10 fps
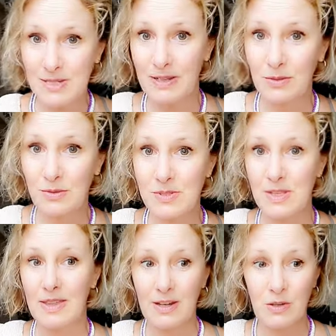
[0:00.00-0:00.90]
cycles
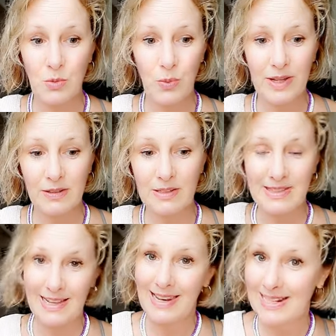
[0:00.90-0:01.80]
than you will
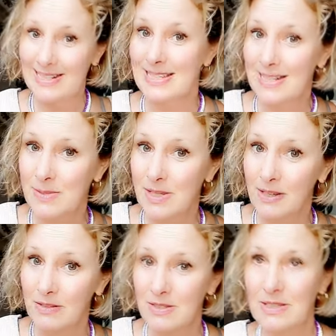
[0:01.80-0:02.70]
in the latter sleep
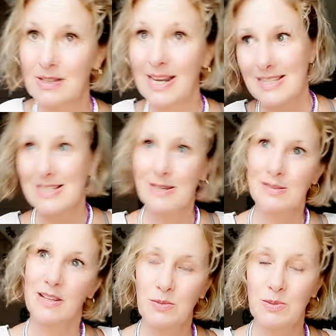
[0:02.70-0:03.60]
cycles. In the latter sleep
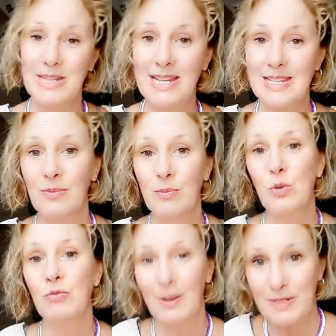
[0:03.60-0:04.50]
cycles, we tend to have
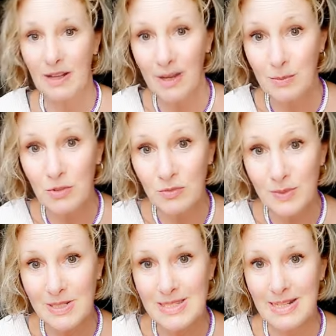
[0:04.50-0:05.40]
more rapid eye
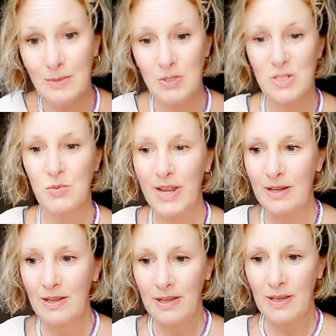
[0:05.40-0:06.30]
movement sleep, which is
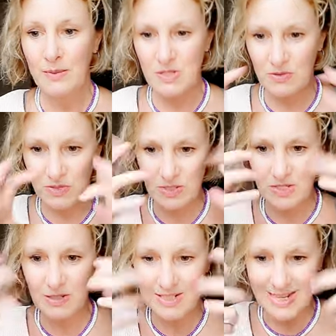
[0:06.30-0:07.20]
when we sort of
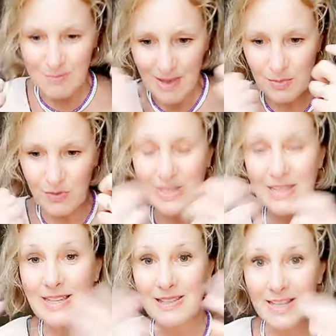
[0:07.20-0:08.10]
consolidate
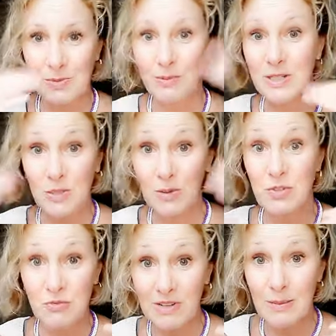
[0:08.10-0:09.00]
memories, and that's when we do our
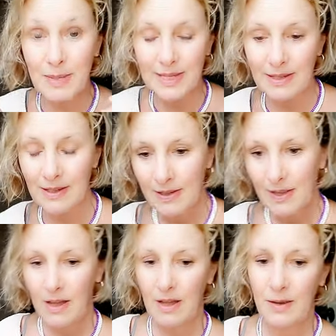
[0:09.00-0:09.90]
dreaming.
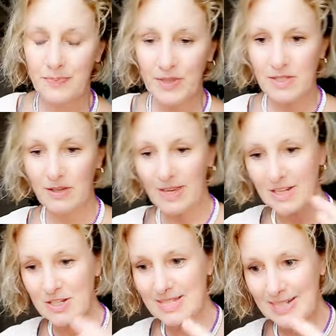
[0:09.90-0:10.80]
So
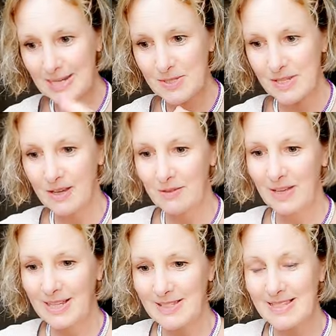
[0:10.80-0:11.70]
each sleep cycle
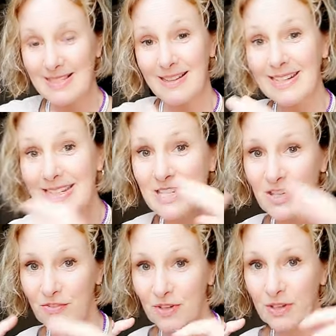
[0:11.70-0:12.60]
has a slightly
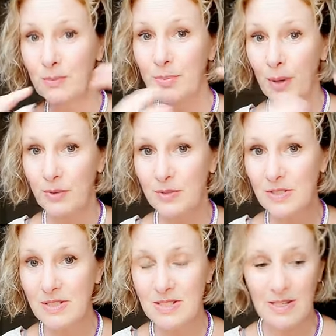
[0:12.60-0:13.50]
different
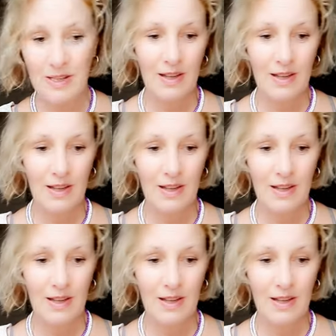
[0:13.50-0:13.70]
component.